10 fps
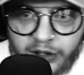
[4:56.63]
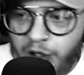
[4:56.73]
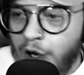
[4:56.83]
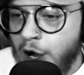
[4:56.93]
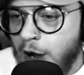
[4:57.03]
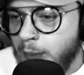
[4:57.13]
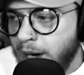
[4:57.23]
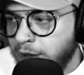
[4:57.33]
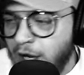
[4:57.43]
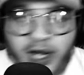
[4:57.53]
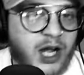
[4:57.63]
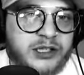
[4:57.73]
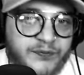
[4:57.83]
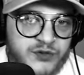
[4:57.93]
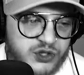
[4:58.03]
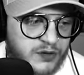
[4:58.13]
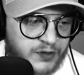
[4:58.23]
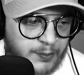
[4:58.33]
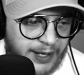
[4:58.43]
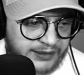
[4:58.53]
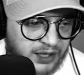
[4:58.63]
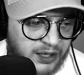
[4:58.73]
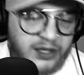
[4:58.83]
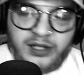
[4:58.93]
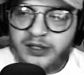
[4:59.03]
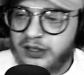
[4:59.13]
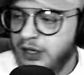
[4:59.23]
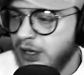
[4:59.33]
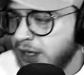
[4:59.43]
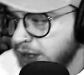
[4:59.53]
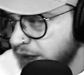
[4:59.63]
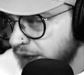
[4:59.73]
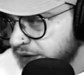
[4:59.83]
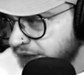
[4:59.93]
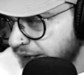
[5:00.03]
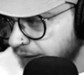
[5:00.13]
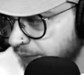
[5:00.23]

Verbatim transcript: Oh, my God. I kind of feel sorry for the bad man. Oh, God, dang.